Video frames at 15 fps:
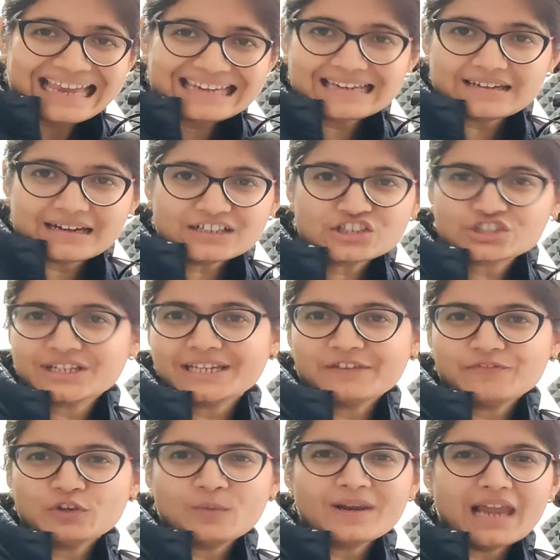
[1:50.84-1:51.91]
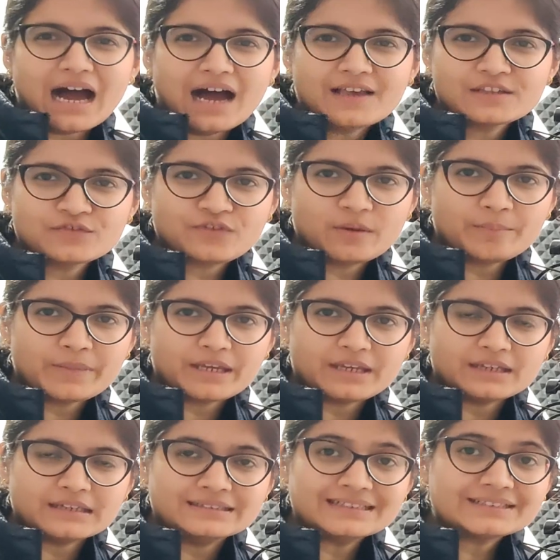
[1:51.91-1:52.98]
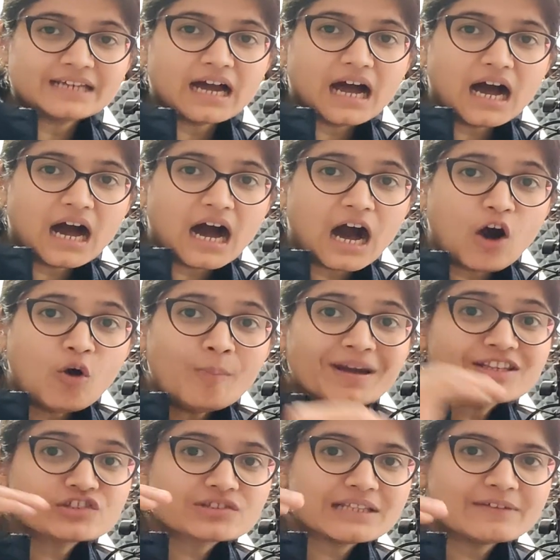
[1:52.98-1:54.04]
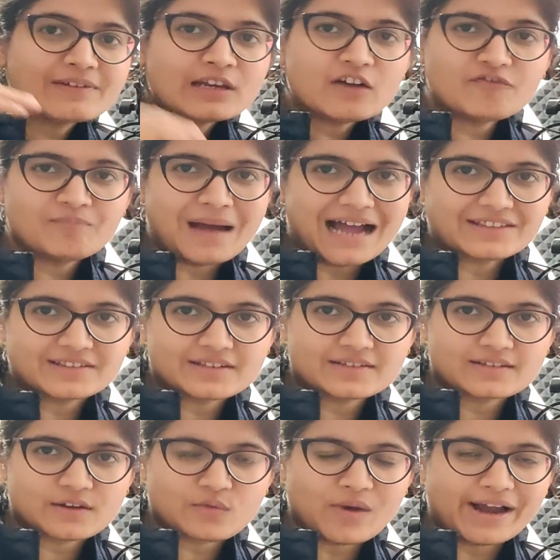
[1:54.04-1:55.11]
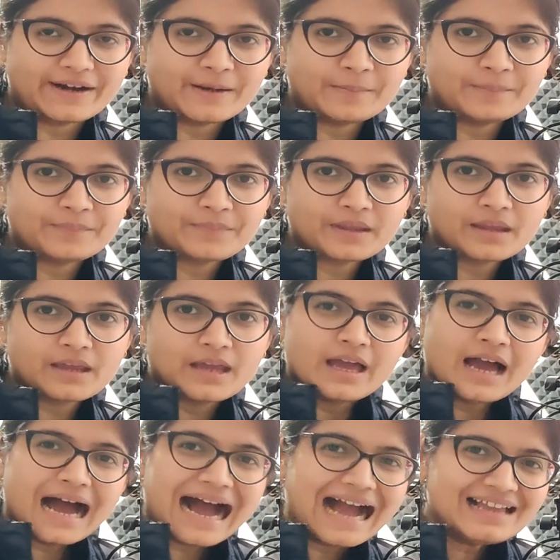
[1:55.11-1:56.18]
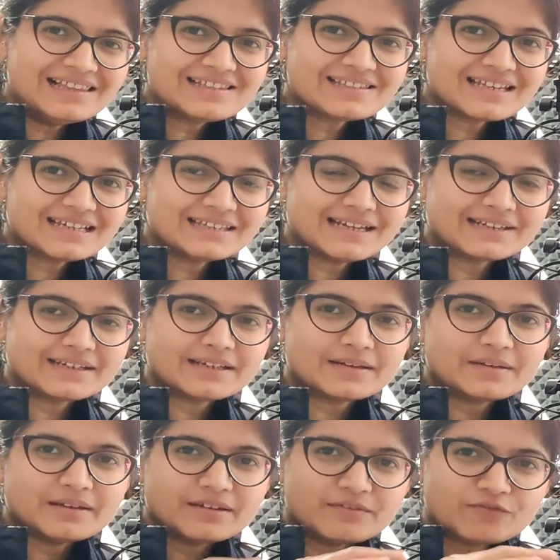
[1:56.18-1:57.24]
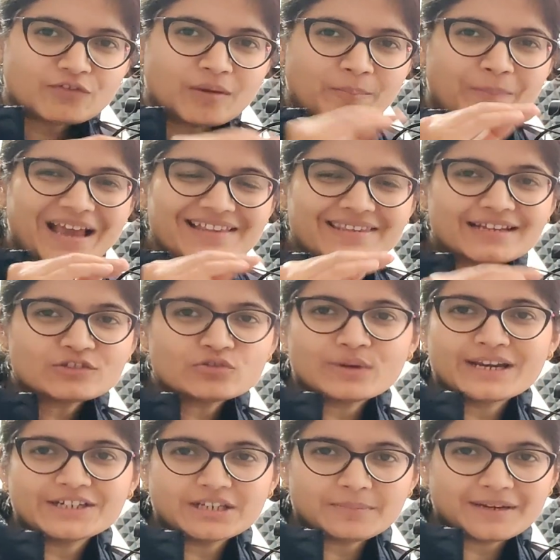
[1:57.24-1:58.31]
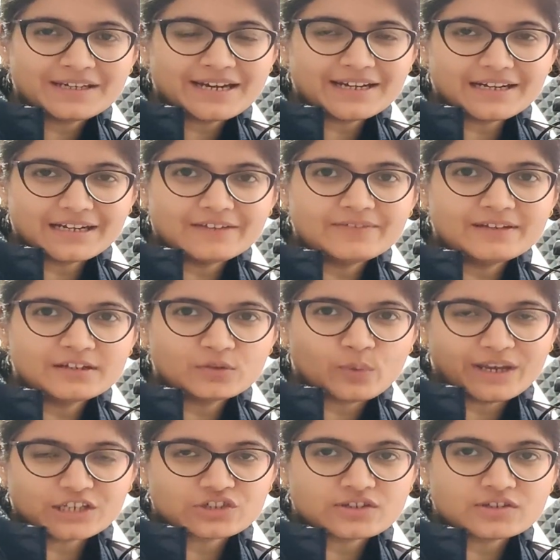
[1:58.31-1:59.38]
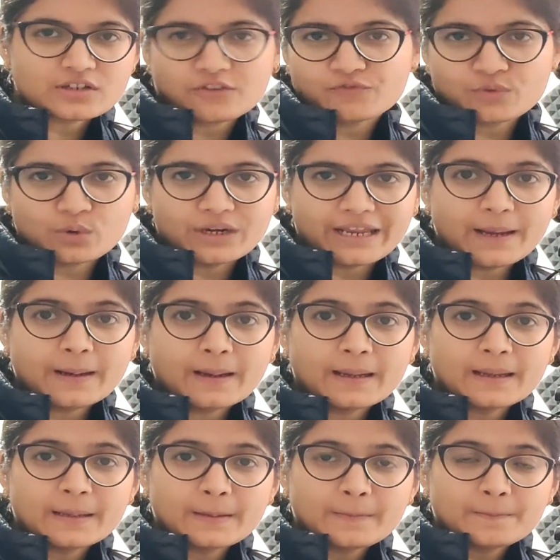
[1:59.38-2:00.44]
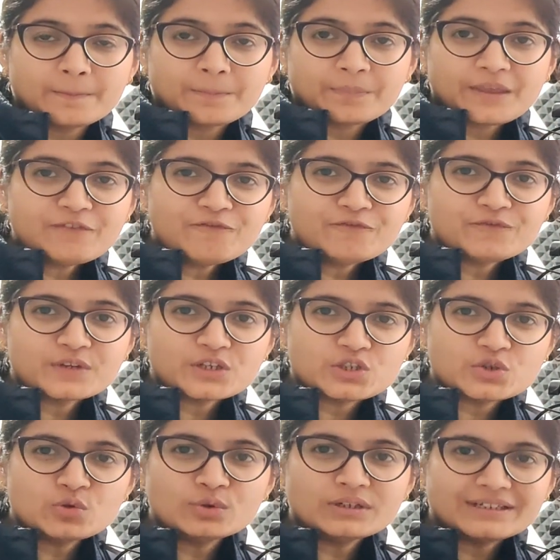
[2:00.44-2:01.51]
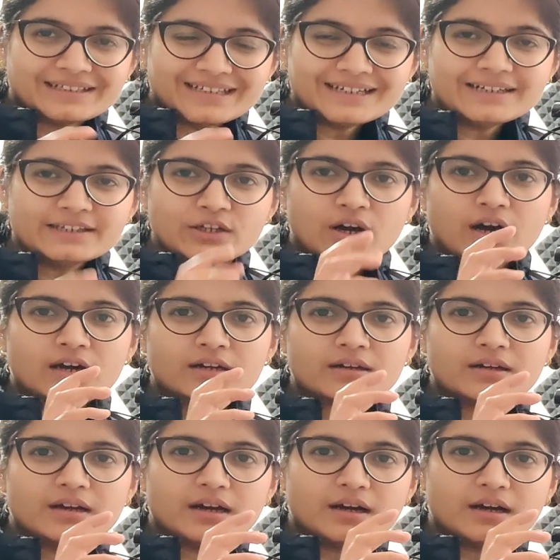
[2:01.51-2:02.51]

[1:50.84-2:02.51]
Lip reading: In a nutshell, if you will ask from me that how much level of maths is required, I'll say that from basic to intermediate level questions of coding, if you did your